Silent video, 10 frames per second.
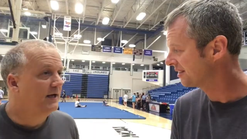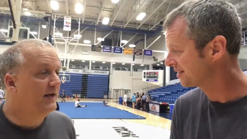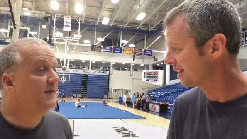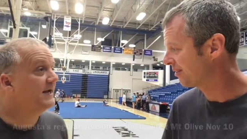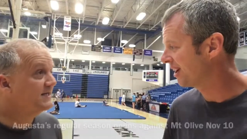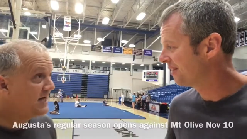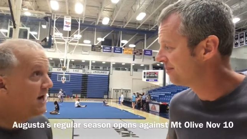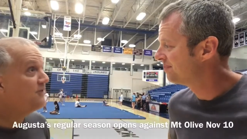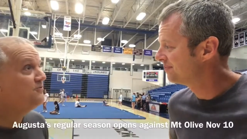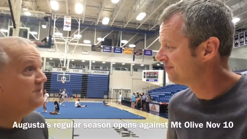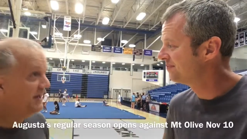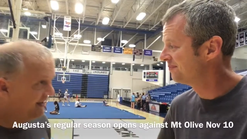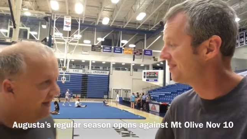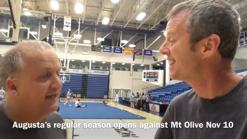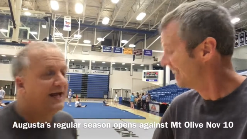Speaker 1: and they get tired of me.
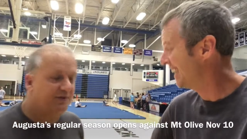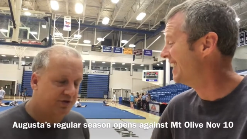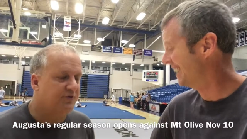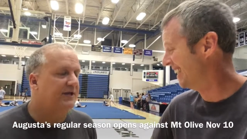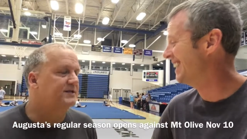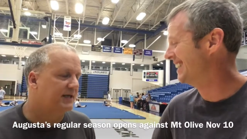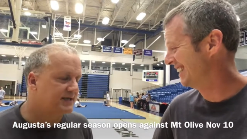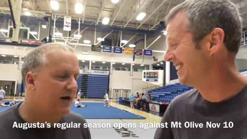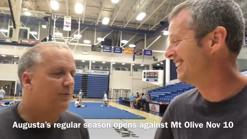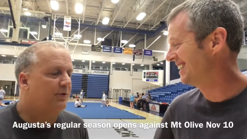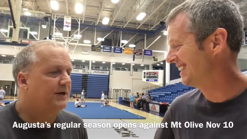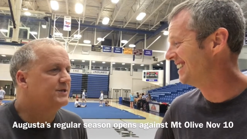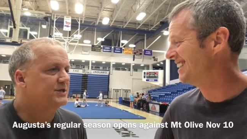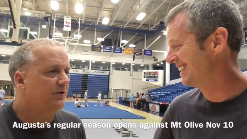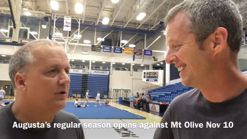Uh, yeah, the two things. They get tired of playing
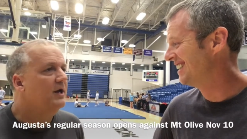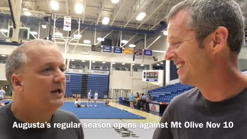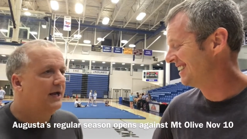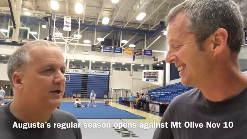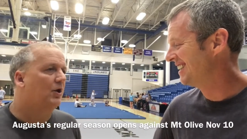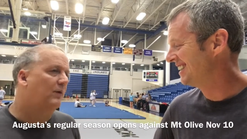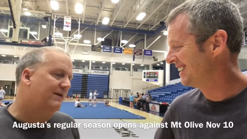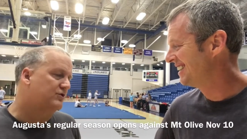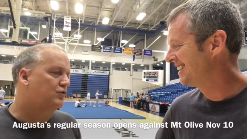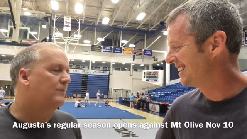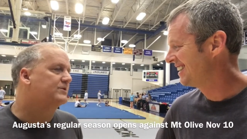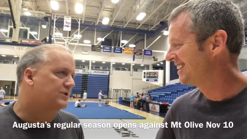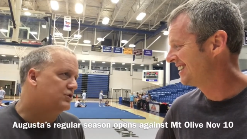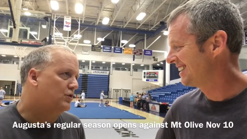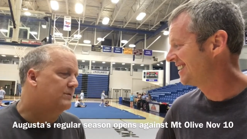each other. And, you know, we have a scrimmage,
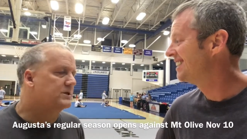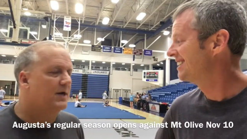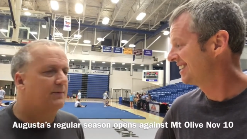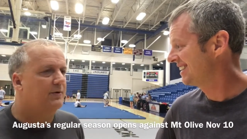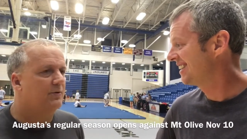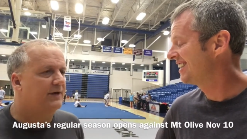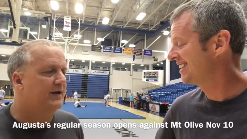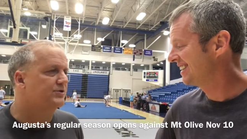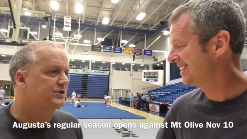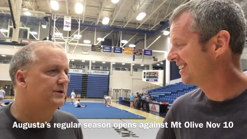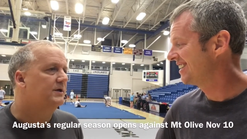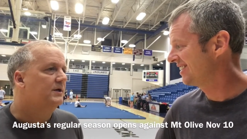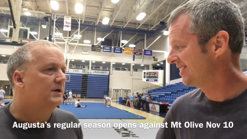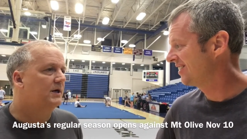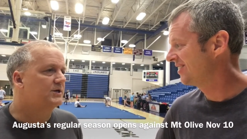another scrimmage lined up here with Anderson.
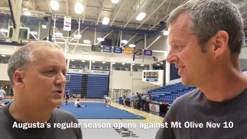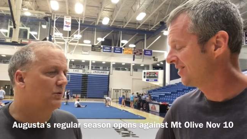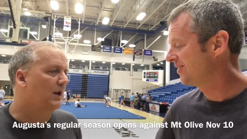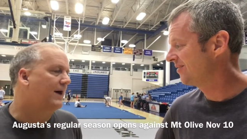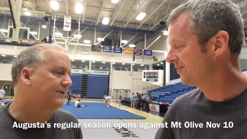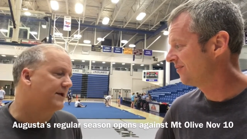Uh, so we allowed the